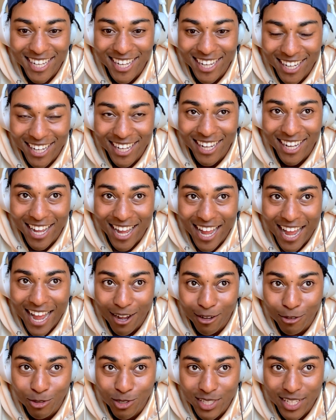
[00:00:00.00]
a
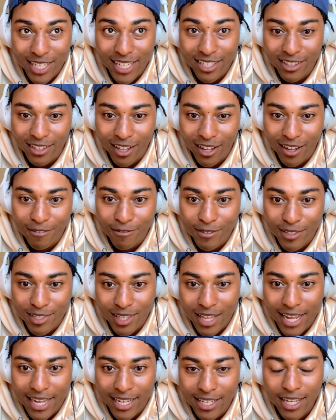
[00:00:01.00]
house, and love is
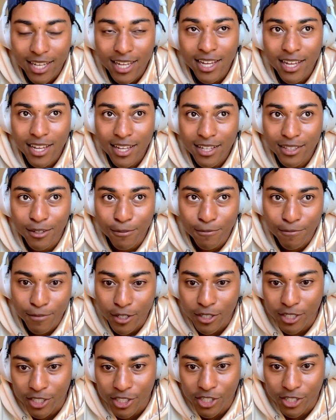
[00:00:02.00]
like the
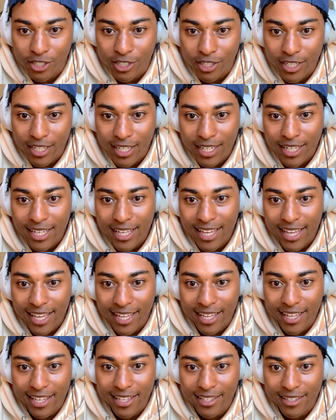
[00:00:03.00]
furniture
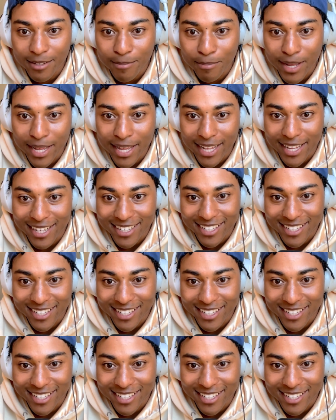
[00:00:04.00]
and the bed